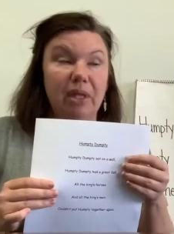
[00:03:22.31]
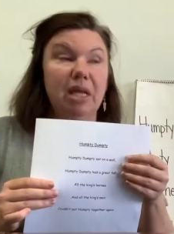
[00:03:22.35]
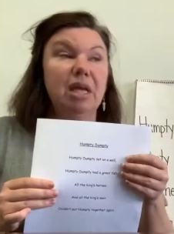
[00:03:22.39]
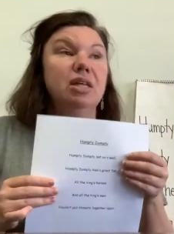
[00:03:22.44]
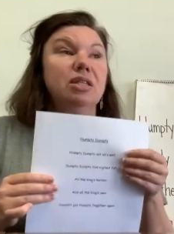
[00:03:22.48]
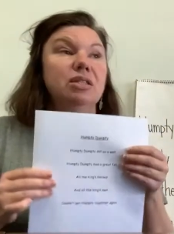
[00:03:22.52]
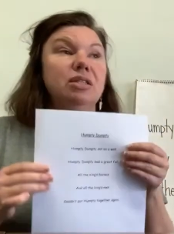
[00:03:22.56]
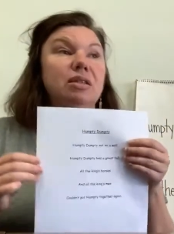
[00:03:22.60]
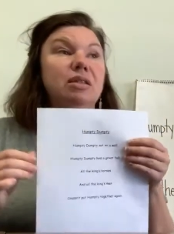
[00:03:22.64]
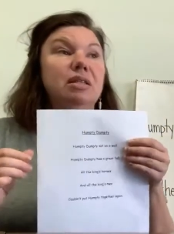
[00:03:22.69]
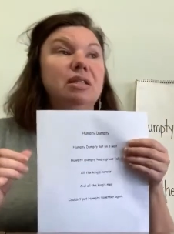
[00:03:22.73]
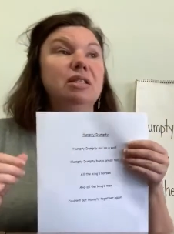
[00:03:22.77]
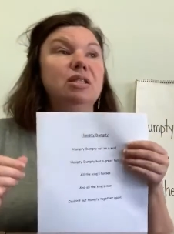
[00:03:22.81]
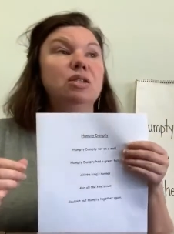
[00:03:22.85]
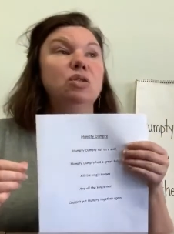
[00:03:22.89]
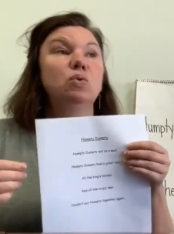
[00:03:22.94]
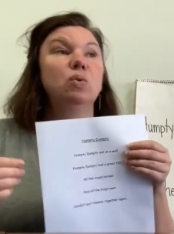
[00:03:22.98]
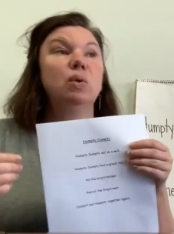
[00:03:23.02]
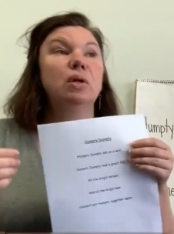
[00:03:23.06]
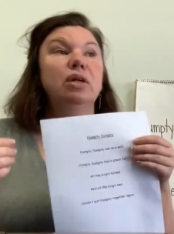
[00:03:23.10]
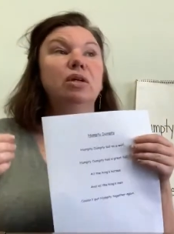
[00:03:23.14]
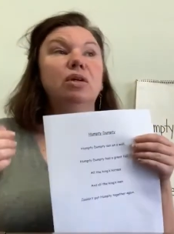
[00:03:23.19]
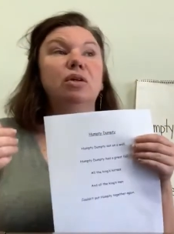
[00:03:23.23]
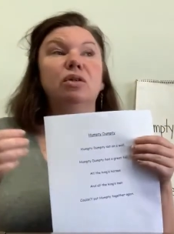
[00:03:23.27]
So this is where
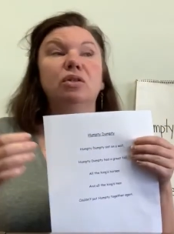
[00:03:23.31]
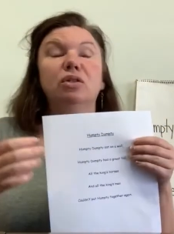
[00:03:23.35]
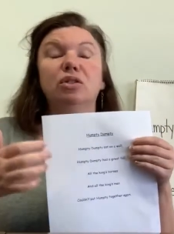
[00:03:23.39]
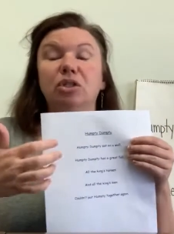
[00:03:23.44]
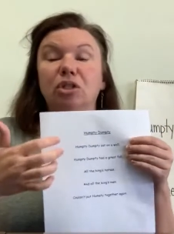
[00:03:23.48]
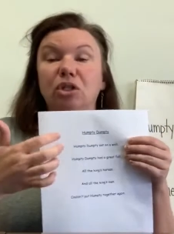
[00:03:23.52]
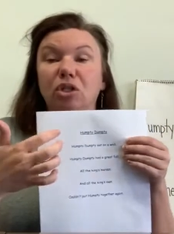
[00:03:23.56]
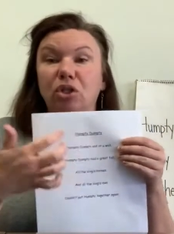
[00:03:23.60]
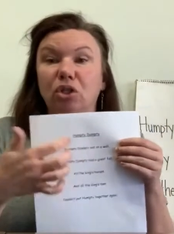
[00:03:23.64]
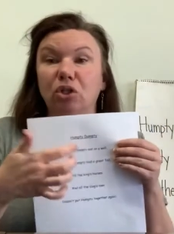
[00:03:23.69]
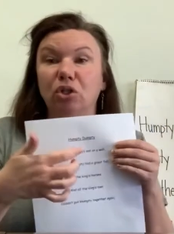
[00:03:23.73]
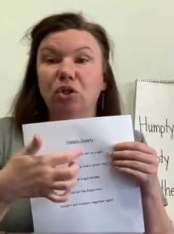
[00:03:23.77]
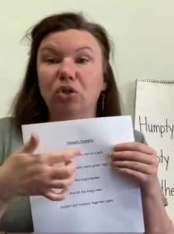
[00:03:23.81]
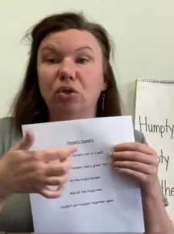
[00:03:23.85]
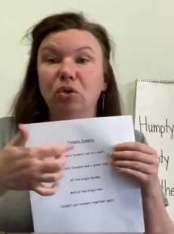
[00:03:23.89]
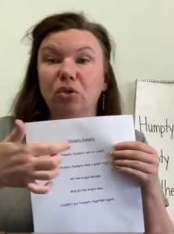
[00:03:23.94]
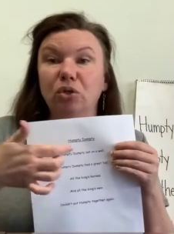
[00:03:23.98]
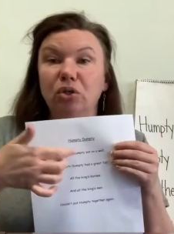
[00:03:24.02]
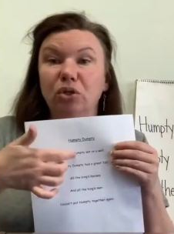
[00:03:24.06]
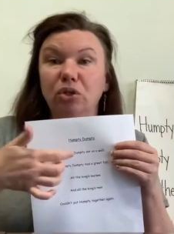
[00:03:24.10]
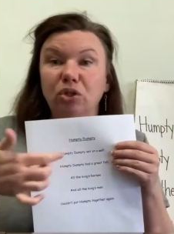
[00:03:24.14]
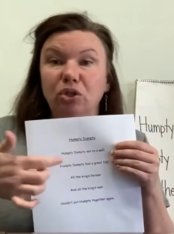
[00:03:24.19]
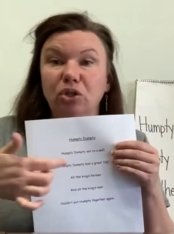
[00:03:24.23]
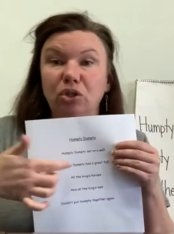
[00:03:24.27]
you're going to glue
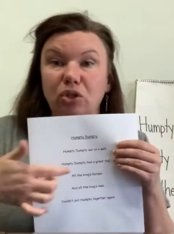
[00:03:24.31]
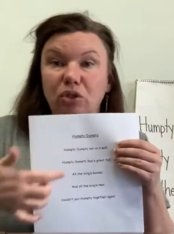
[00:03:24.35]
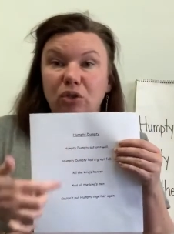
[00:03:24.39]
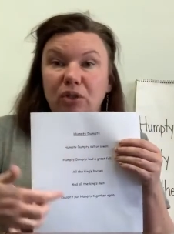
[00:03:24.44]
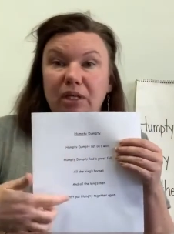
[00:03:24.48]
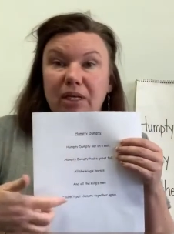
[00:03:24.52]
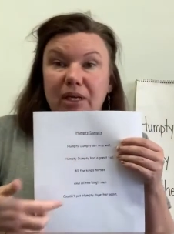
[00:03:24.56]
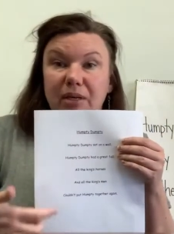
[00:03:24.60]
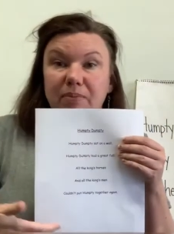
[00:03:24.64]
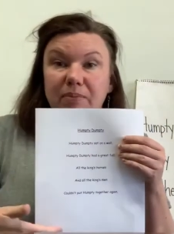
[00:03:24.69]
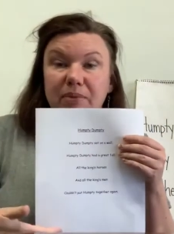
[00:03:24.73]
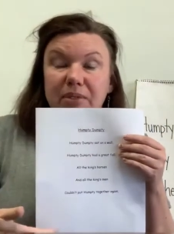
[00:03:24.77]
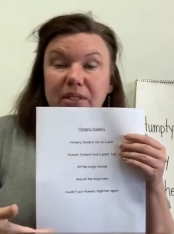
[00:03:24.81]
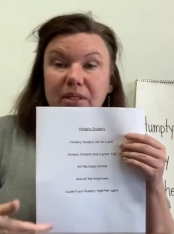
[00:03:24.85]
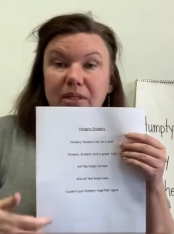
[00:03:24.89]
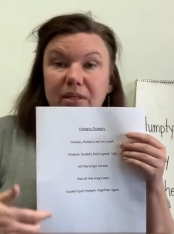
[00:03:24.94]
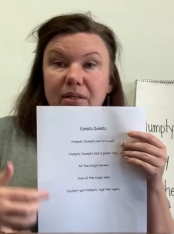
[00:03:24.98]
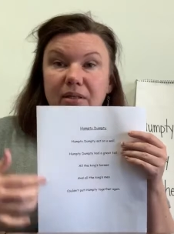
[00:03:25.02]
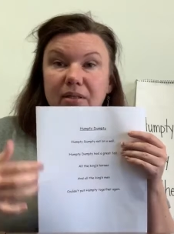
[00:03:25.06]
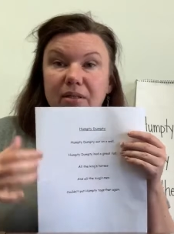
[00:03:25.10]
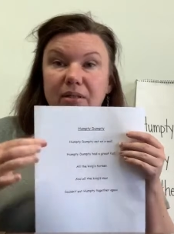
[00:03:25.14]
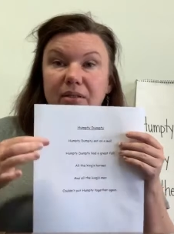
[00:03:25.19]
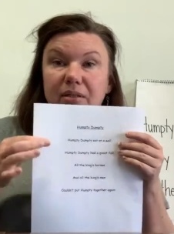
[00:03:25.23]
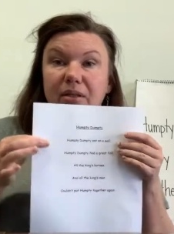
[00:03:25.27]
your strips
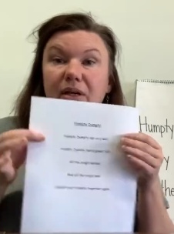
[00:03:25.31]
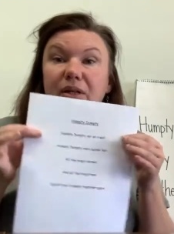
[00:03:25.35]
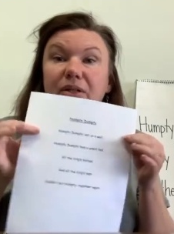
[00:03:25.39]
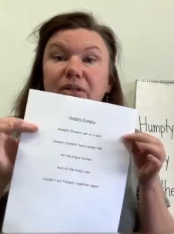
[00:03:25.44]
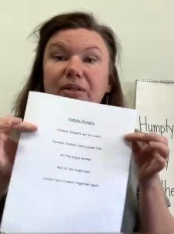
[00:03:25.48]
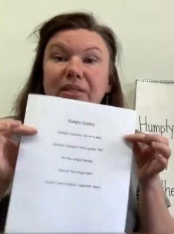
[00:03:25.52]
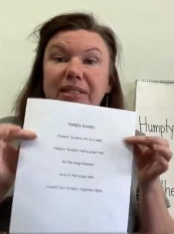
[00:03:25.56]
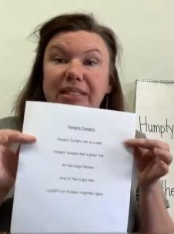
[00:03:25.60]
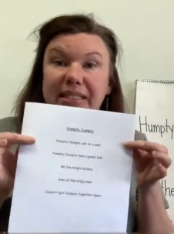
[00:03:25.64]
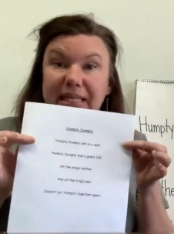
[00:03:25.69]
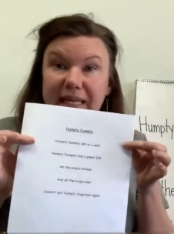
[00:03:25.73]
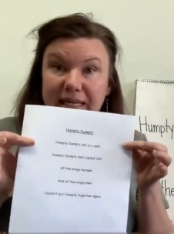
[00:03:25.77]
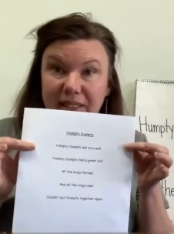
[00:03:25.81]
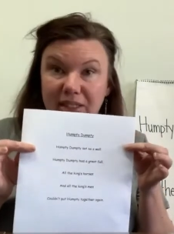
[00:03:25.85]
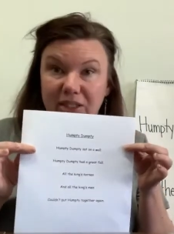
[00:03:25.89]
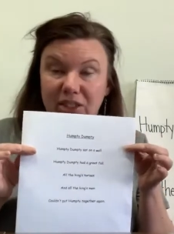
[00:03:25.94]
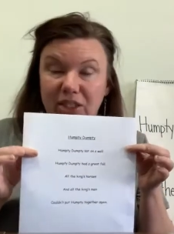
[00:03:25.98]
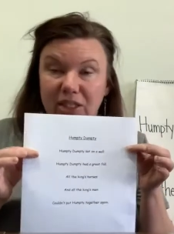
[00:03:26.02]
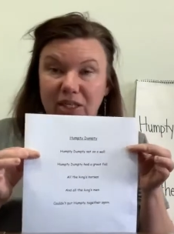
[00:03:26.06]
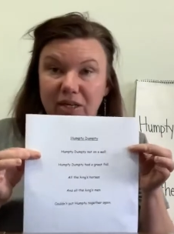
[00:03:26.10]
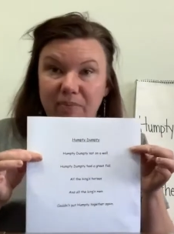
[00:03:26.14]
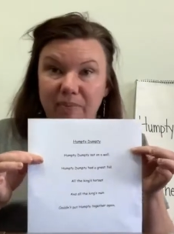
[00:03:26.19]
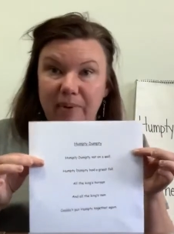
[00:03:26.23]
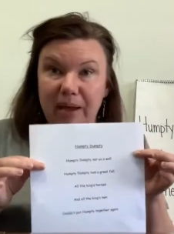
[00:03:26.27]
onto a second
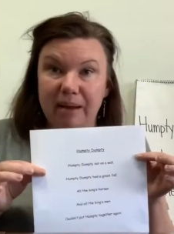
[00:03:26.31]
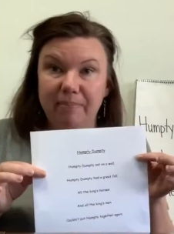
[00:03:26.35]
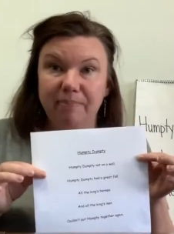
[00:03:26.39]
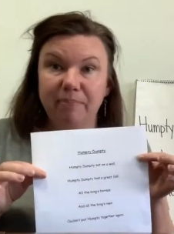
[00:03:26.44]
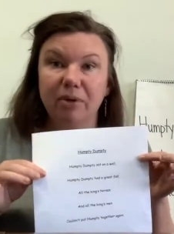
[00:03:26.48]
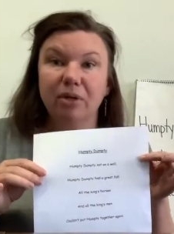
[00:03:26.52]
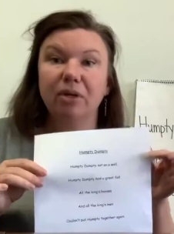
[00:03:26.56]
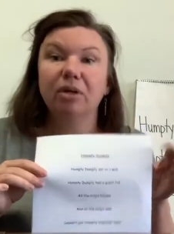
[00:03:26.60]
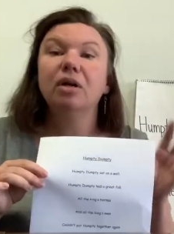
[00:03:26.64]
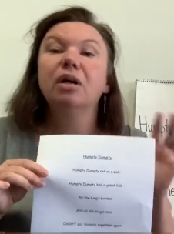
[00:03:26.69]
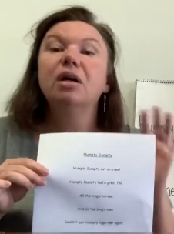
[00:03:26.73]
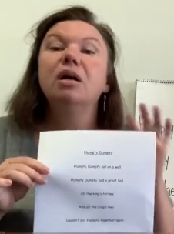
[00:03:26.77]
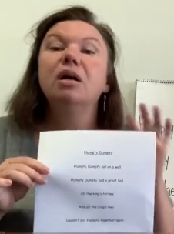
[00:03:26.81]
sheet of paper,